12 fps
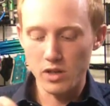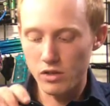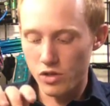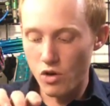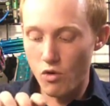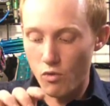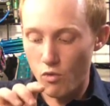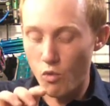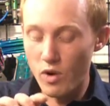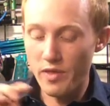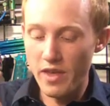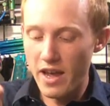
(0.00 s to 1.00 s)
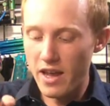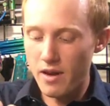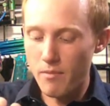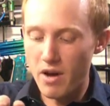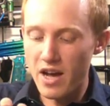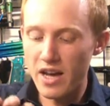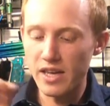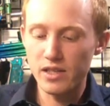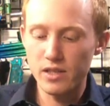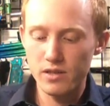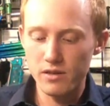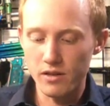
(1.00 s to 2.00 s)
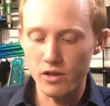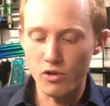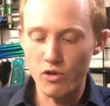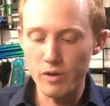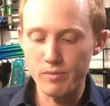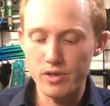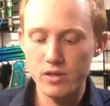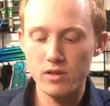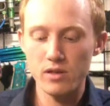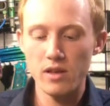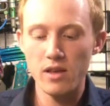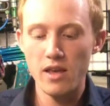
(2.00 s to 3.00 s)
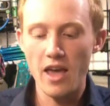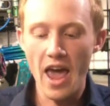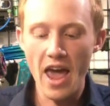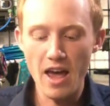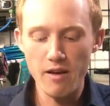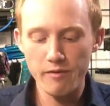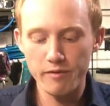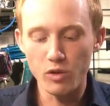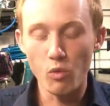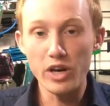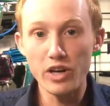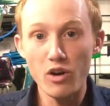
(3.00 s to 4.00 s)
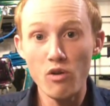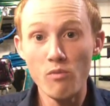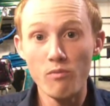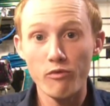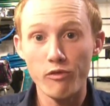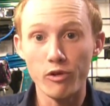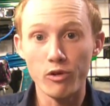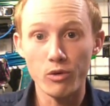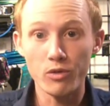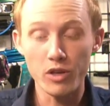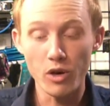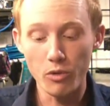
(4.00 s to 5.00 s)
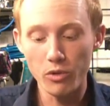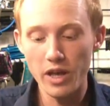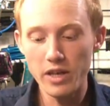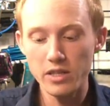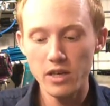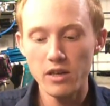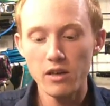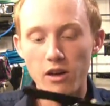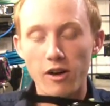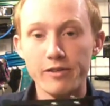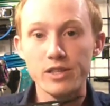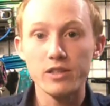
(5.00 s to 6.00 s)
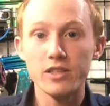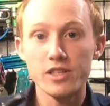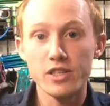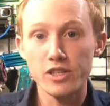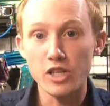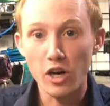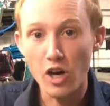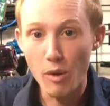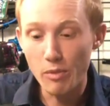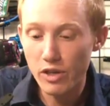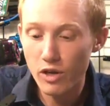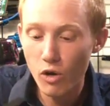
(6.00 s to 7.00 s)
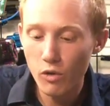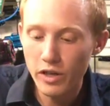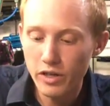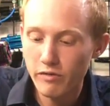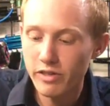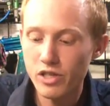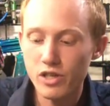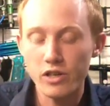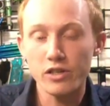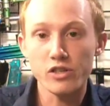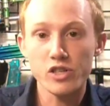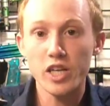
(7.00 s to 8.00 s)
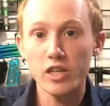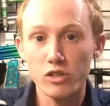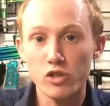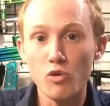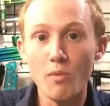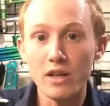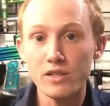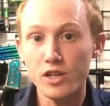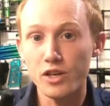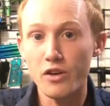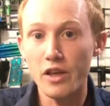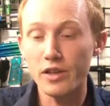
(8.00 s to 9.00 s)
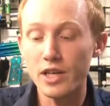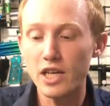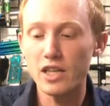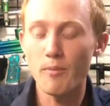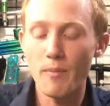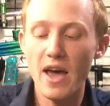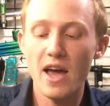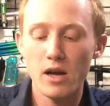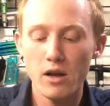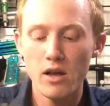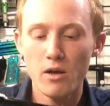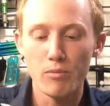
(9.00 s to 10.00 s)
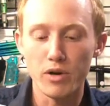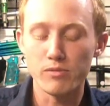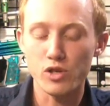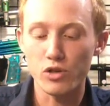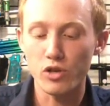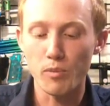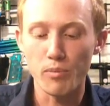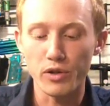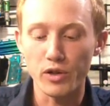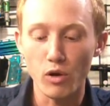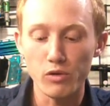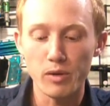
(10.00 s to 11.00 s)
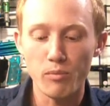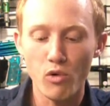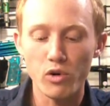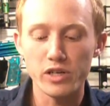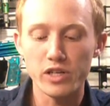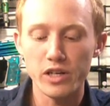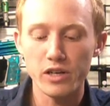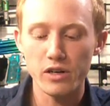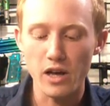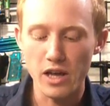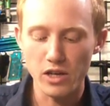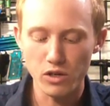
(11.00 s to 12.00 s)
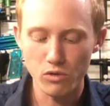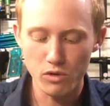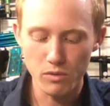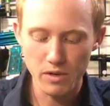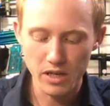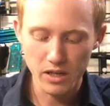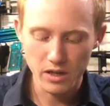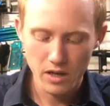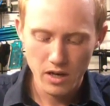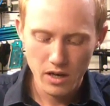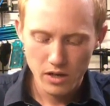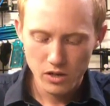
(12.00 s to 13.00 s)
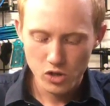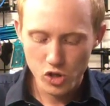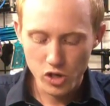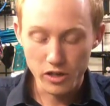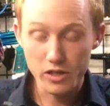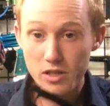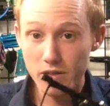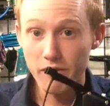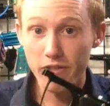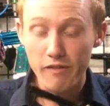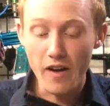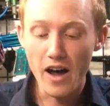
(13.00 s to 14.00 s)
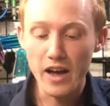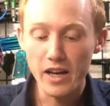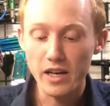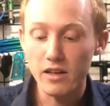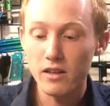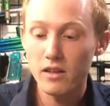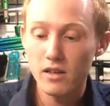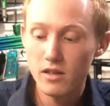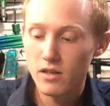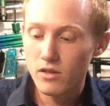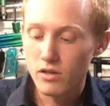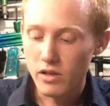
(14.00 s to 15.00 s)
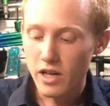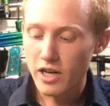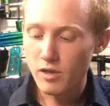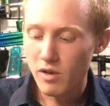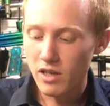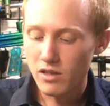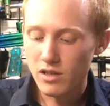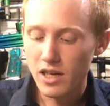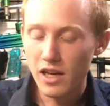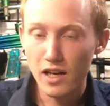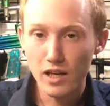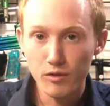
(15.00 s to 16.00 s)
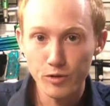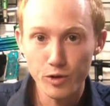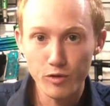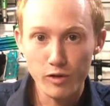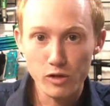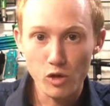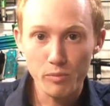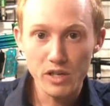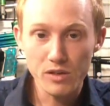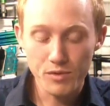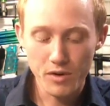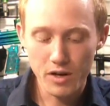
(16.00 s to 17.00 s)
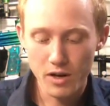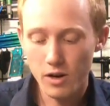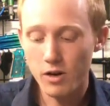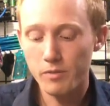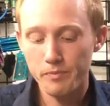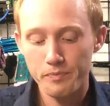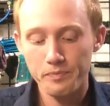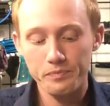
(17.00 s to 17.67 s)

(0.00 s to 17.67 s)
So with that in mind, the grips have the window for the OLED. Obviously, this does not come with an OLED. You've just got your standard 2 buttons and your LED in the back, but I'm sure you could put the OLED board in here and you would be just fine. So that is my understanding. Universal piece right here.